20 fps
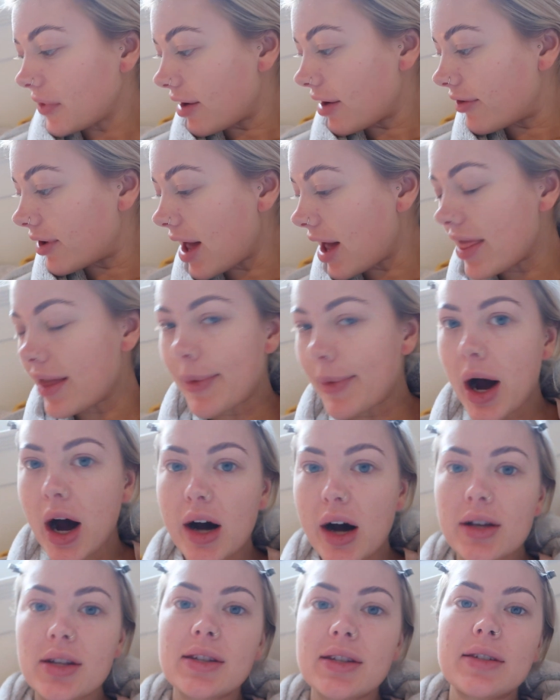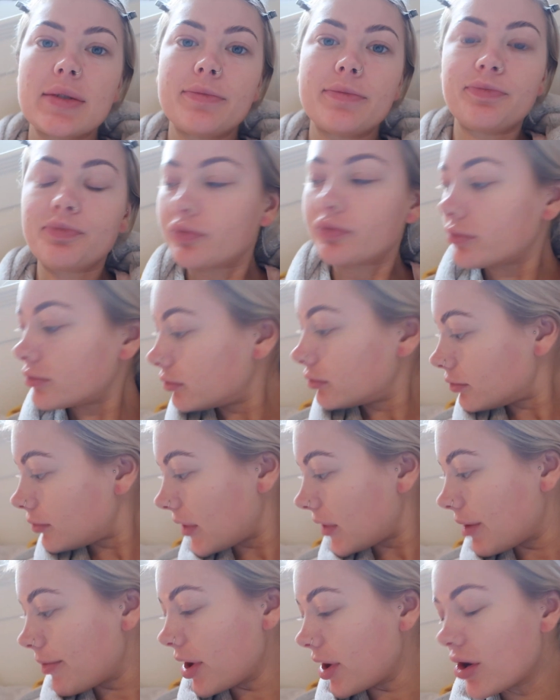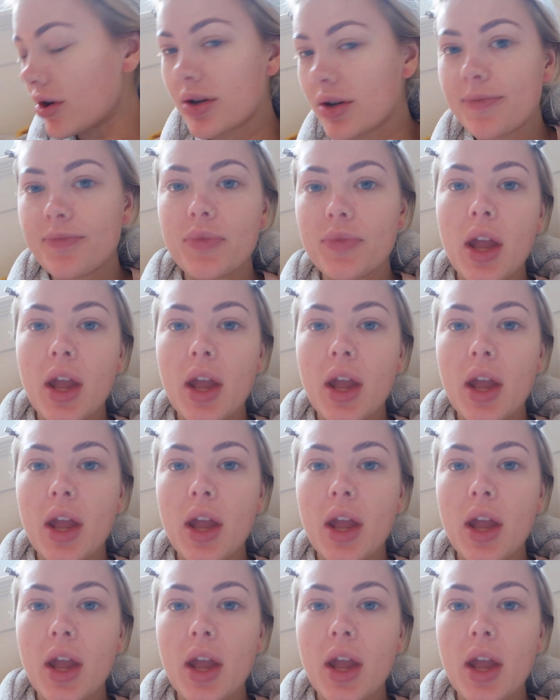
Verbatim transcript: for like the past, oh my god,